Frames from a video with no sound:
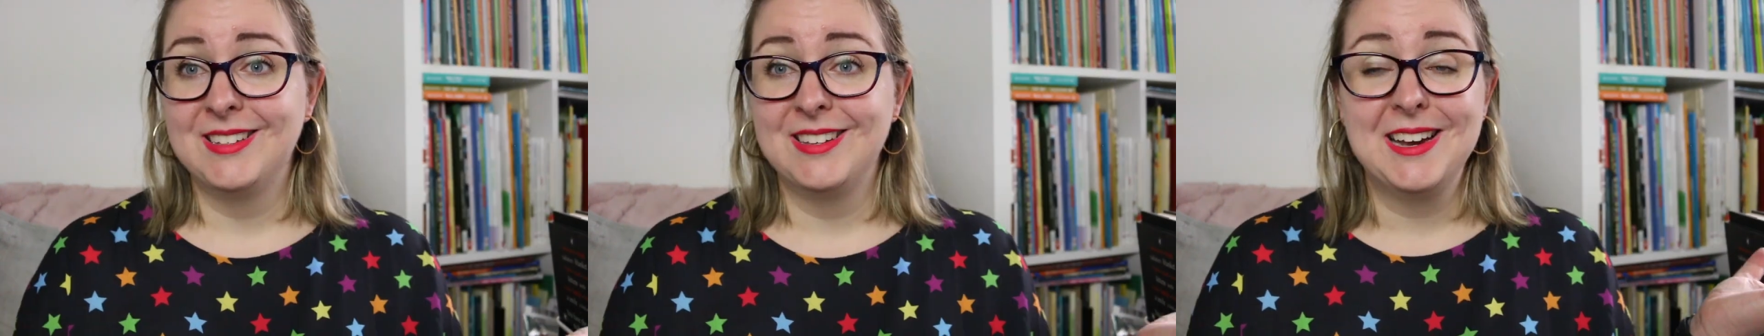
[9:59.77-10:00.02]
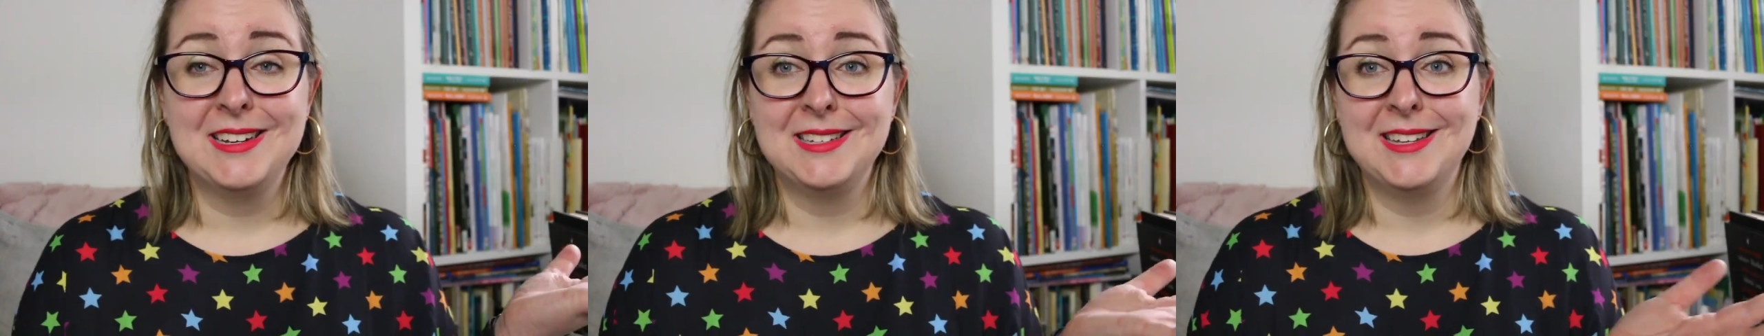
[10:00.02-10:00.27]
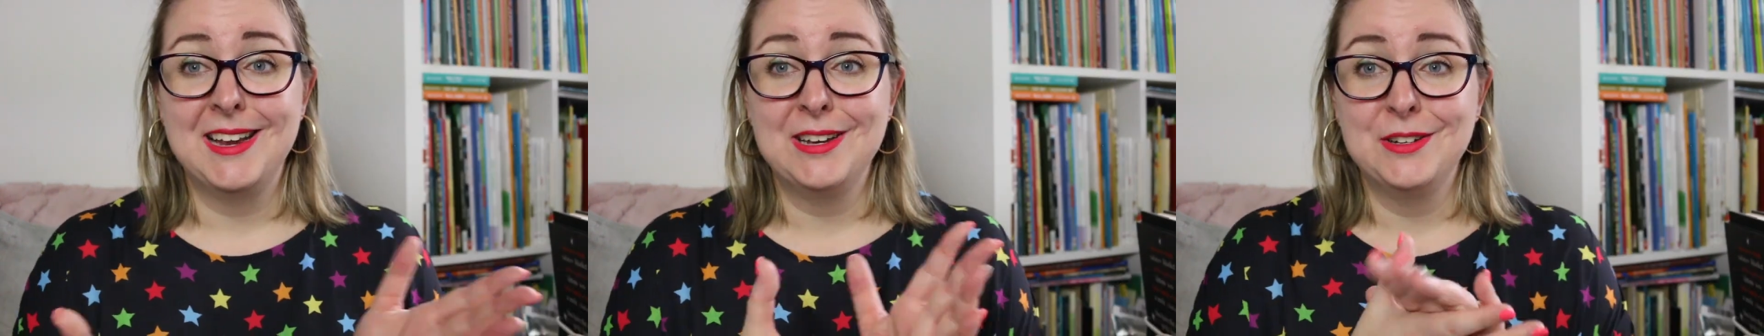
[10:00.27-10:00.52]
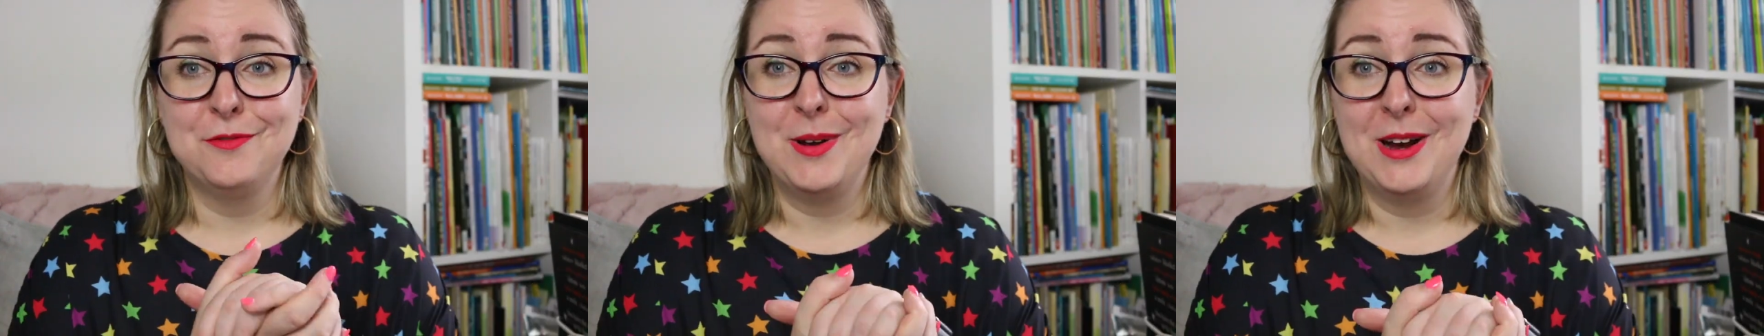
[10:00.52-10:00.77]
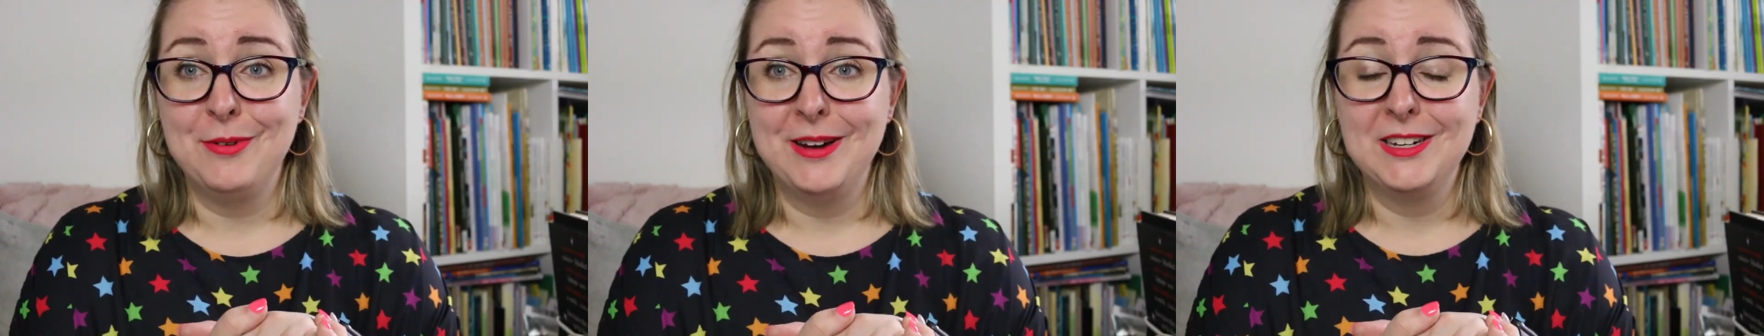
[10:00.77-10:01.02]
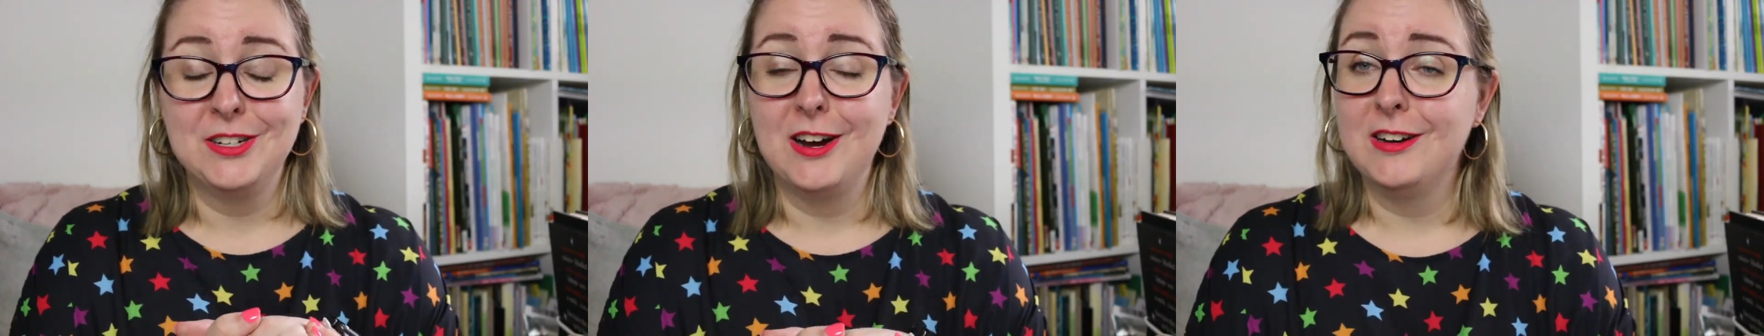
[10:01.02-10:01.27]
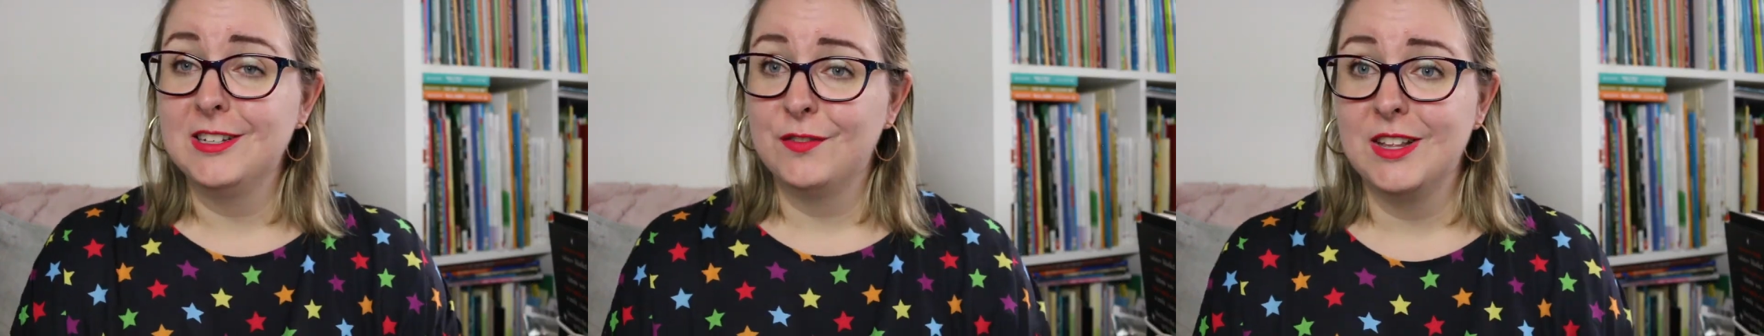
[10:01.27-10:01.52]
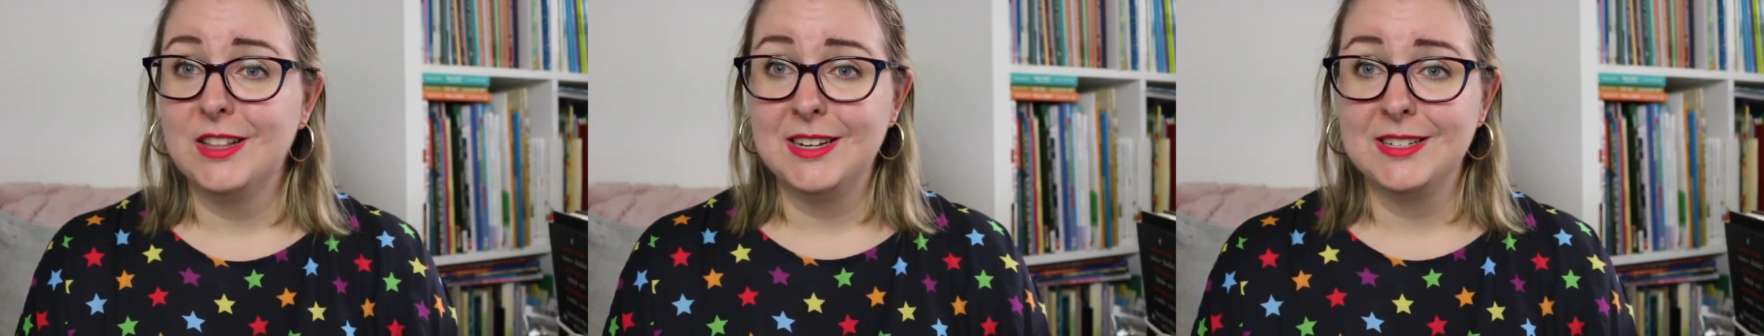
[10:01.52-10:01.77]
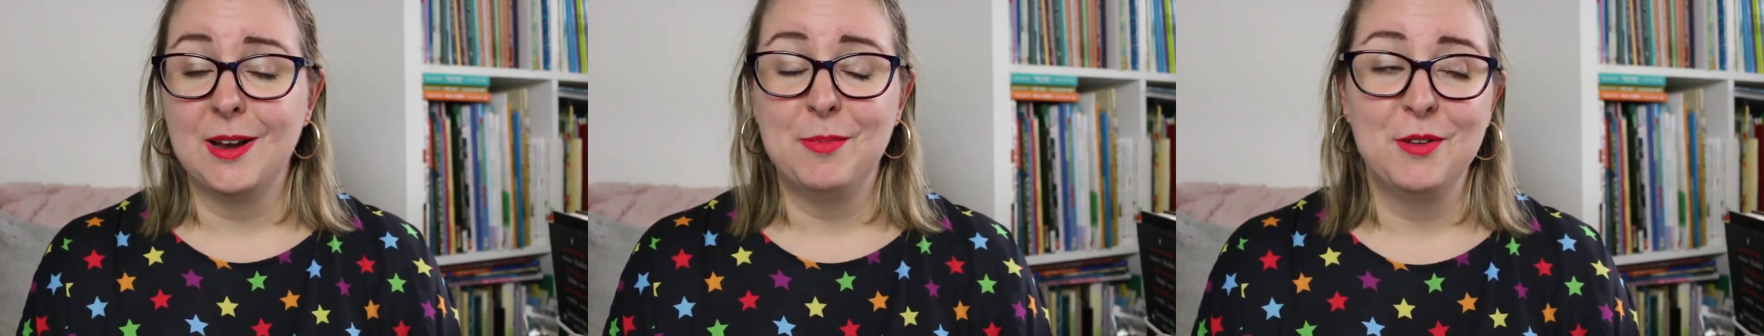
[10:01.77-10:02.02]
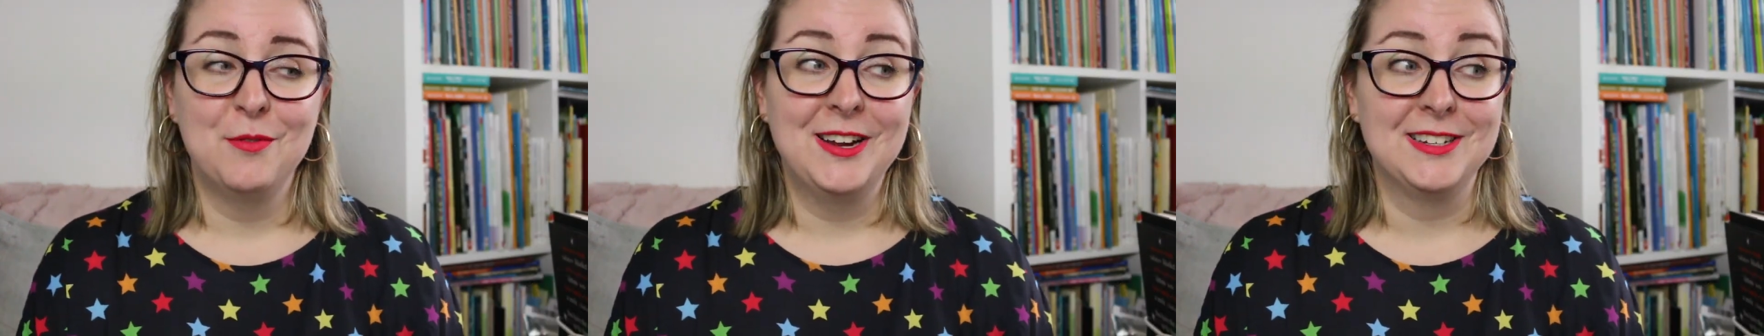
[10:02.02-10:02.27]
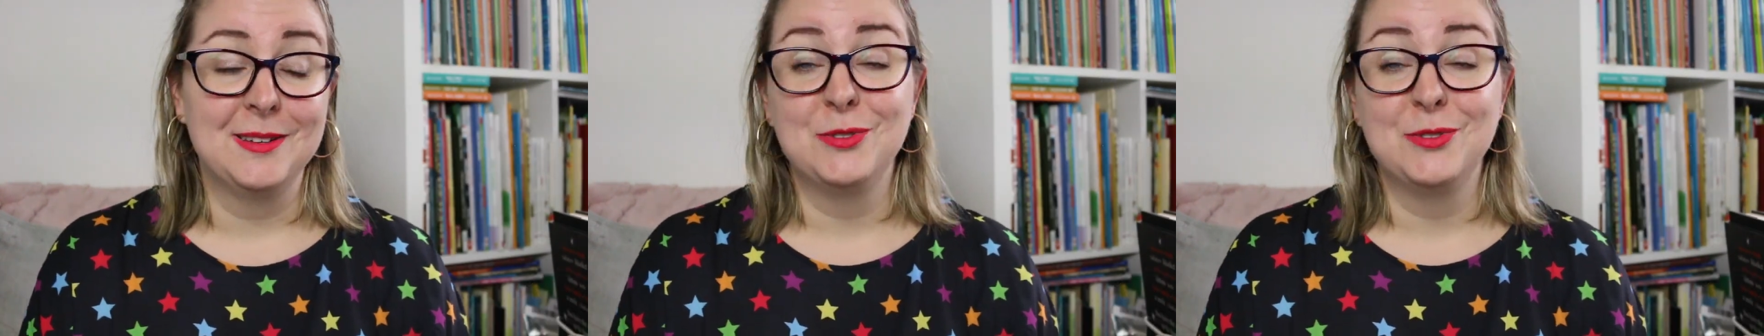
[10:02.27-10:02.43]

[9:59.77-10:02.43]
So that is the end of my reading diaries for the last couple of weeks.